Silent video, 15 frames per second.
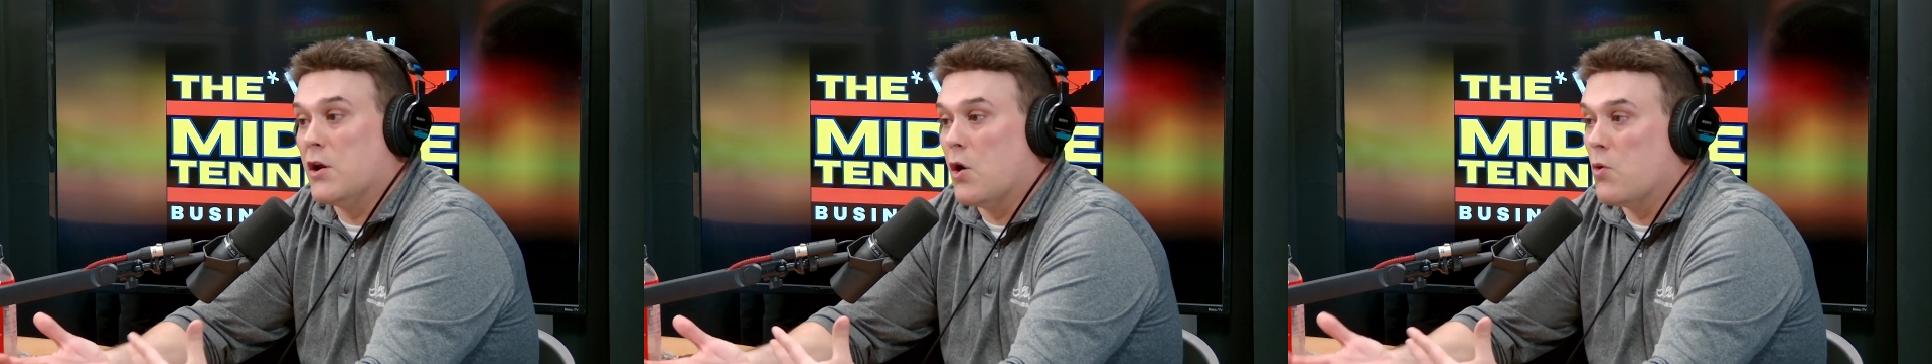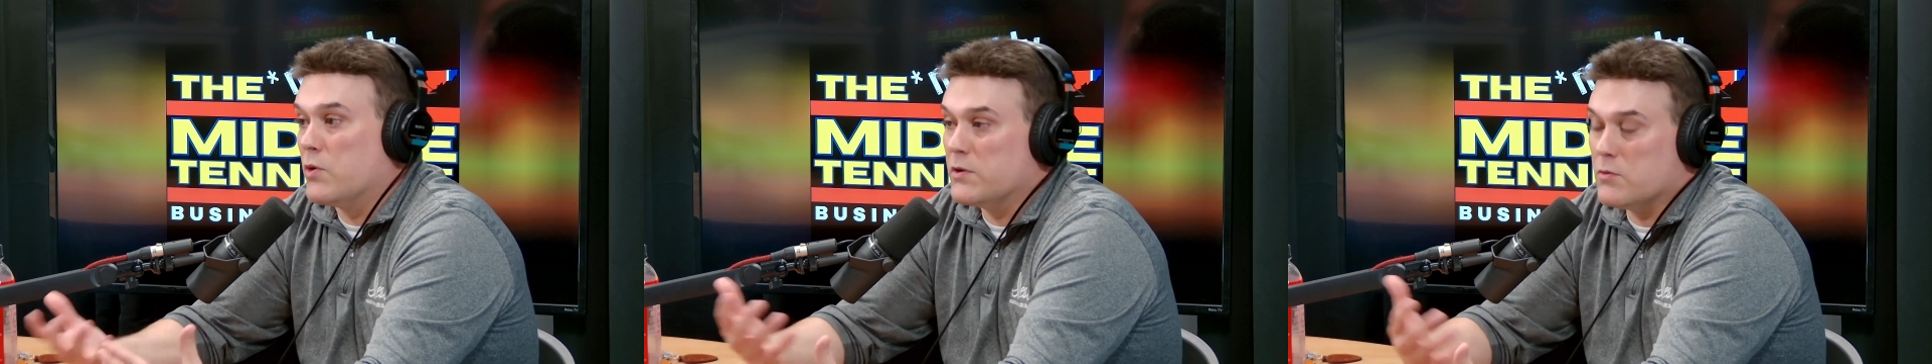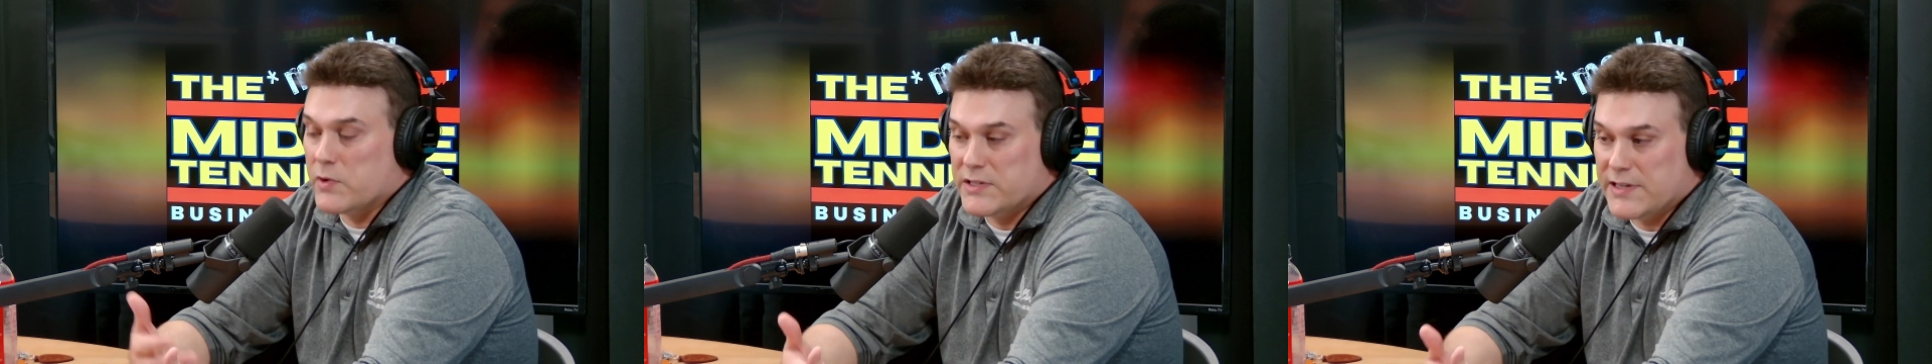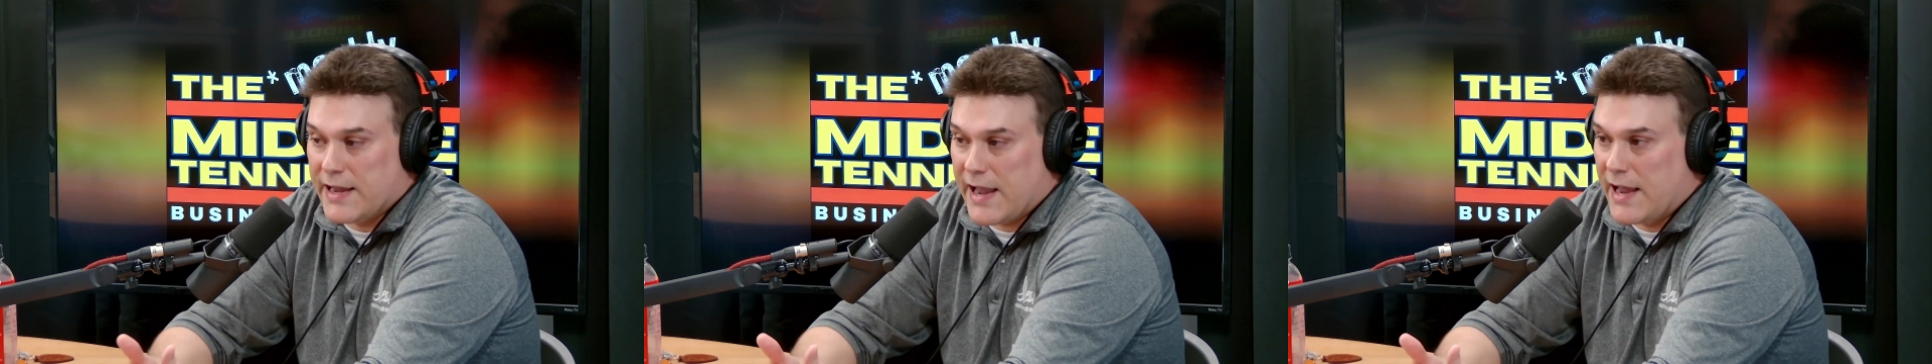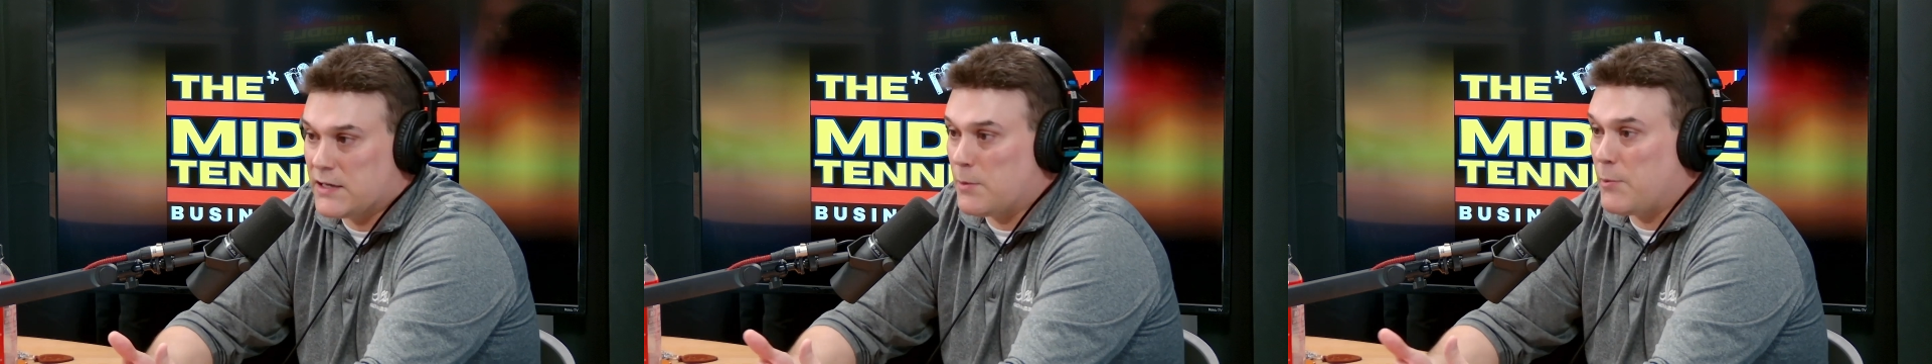we take
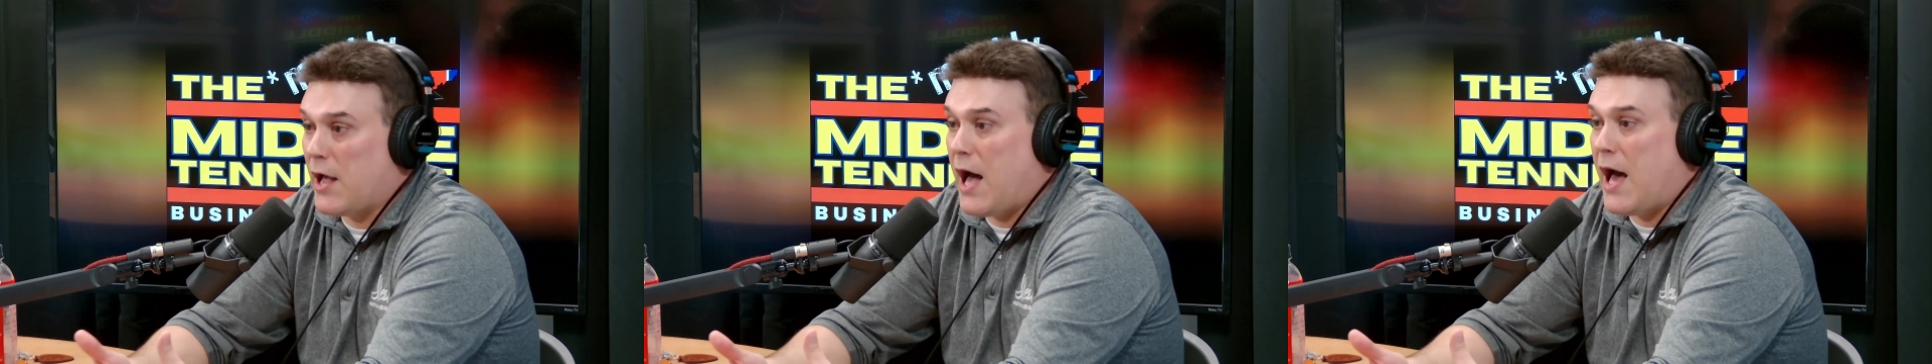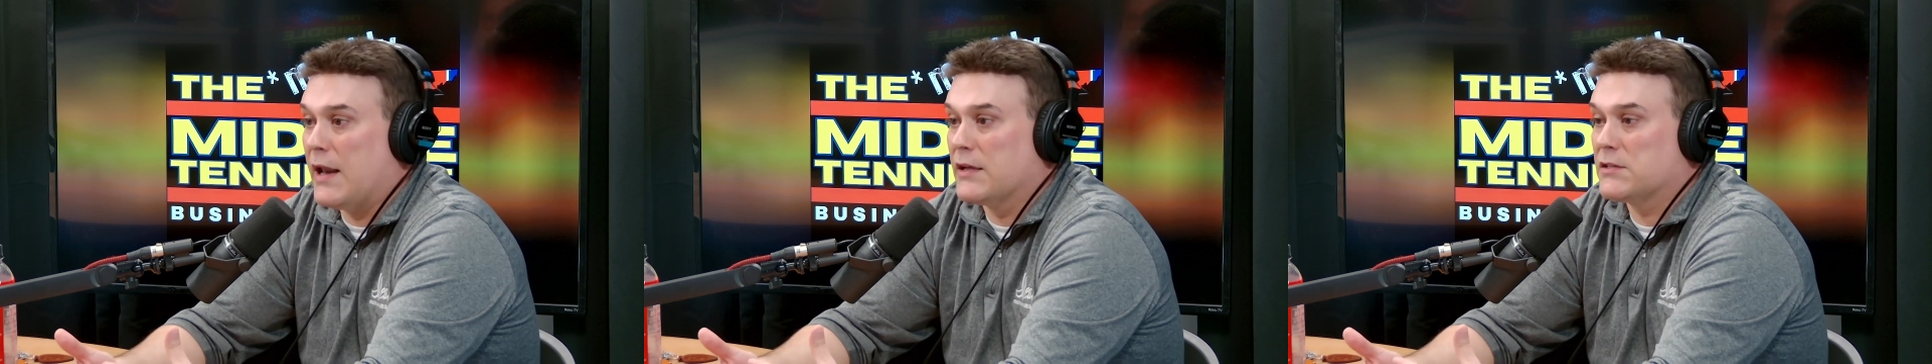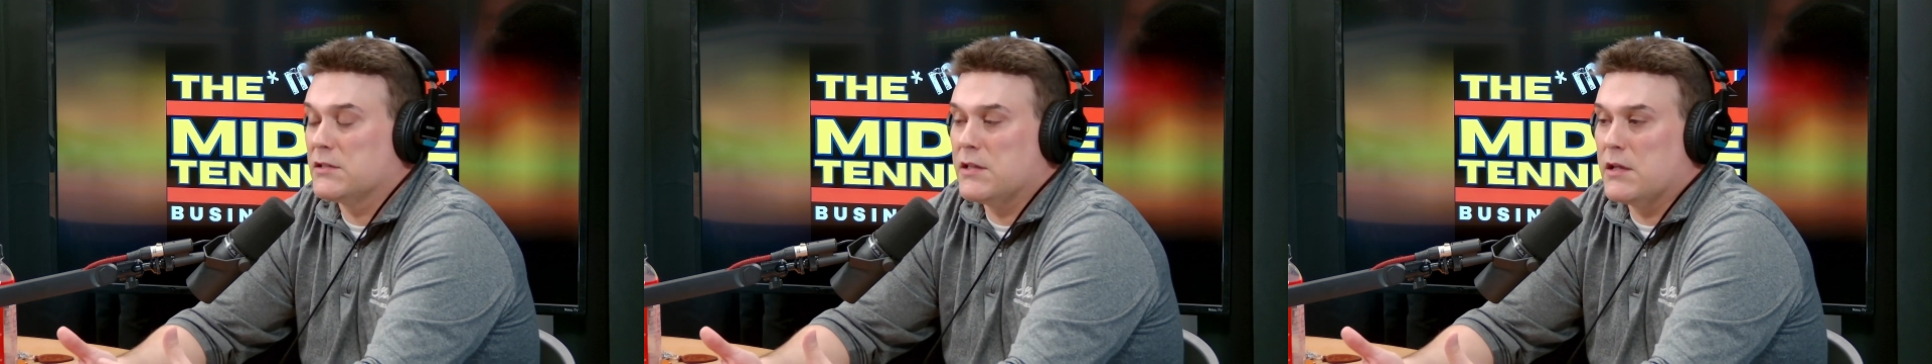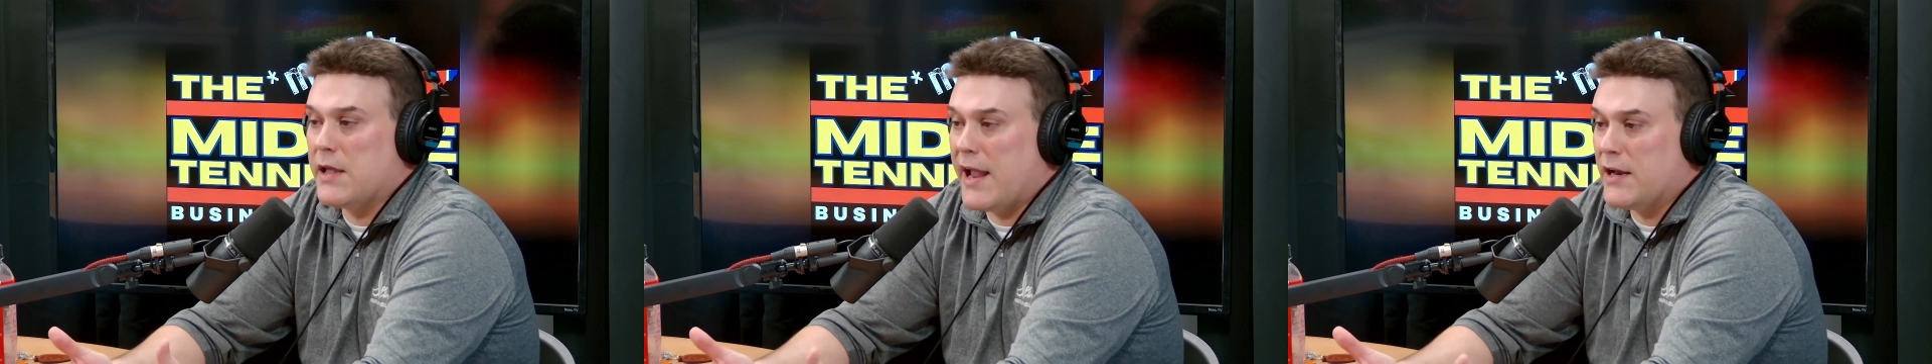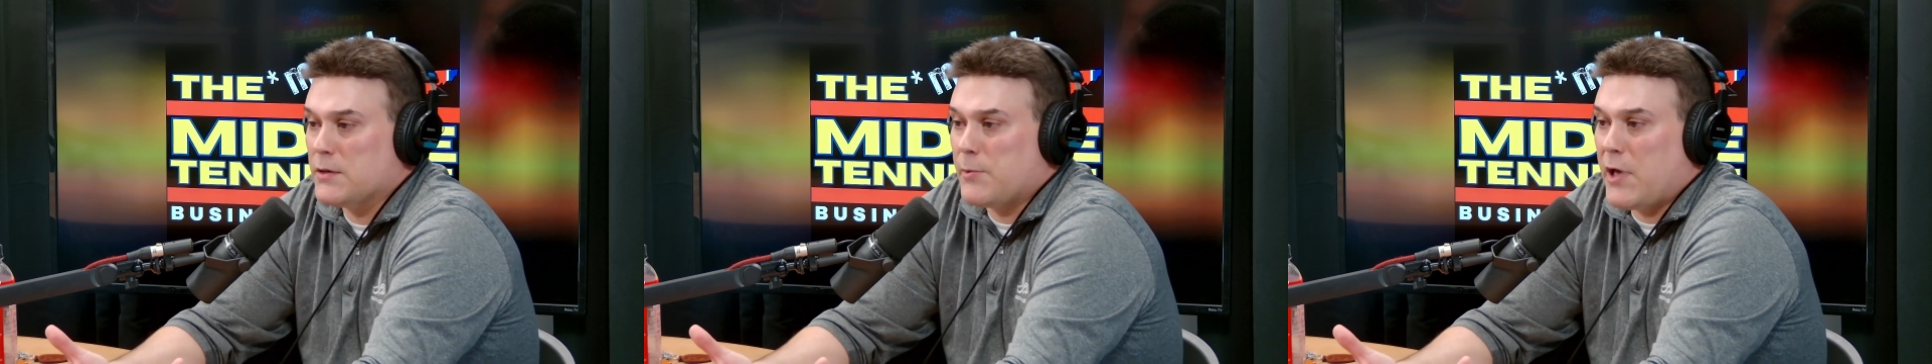antibiotics, and the
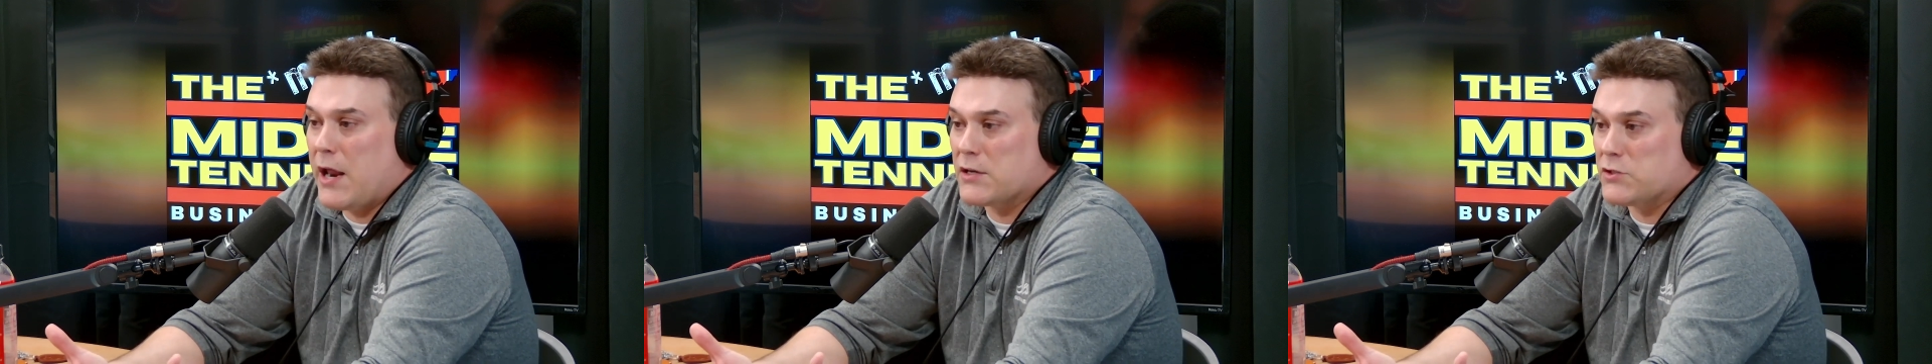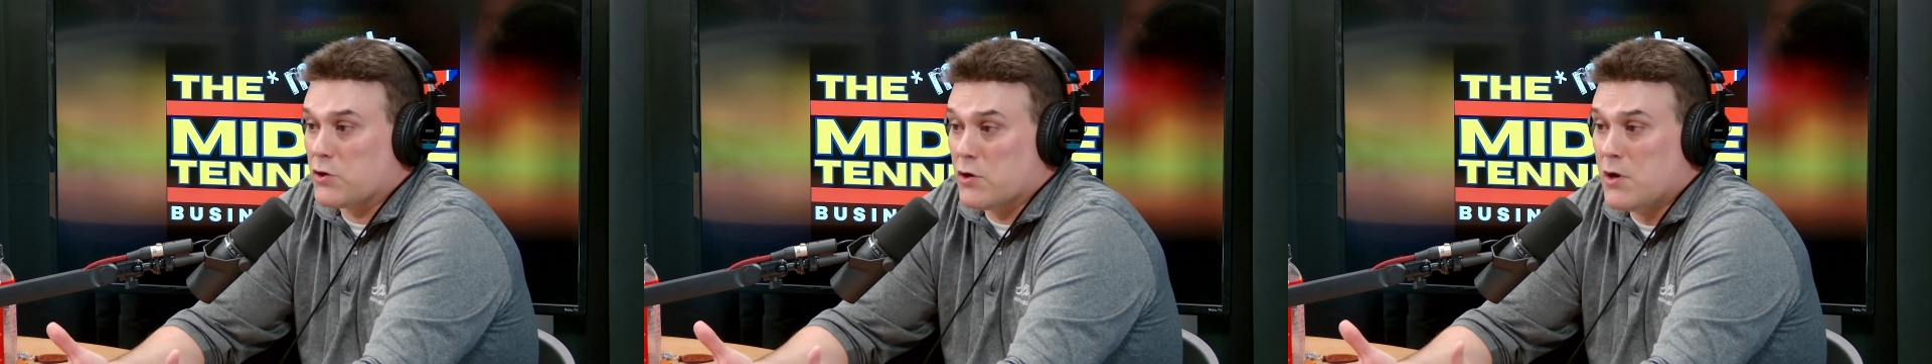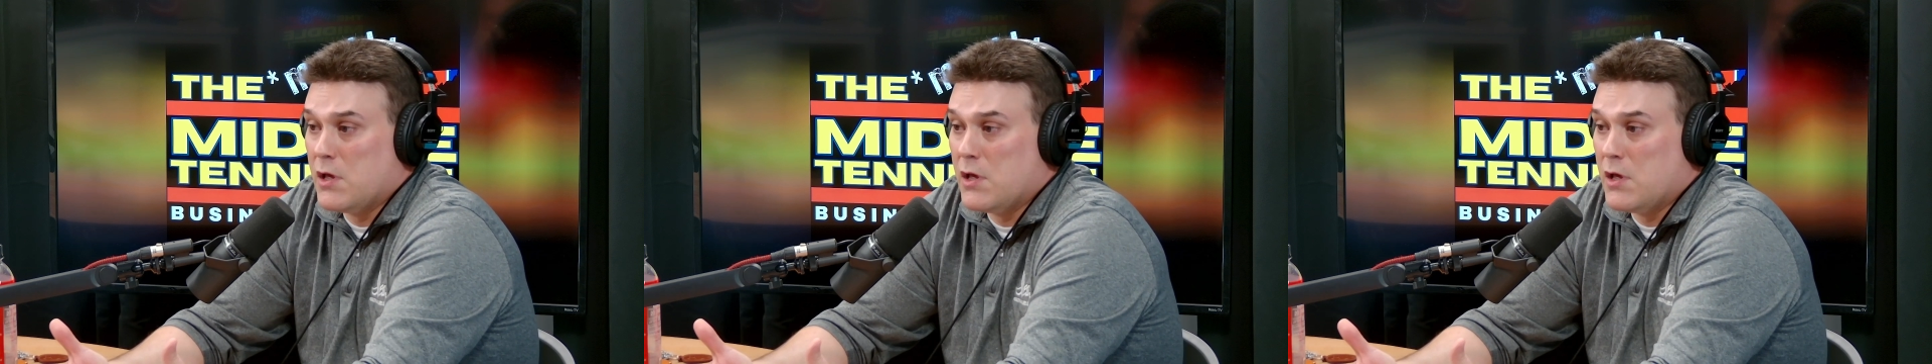antibiotics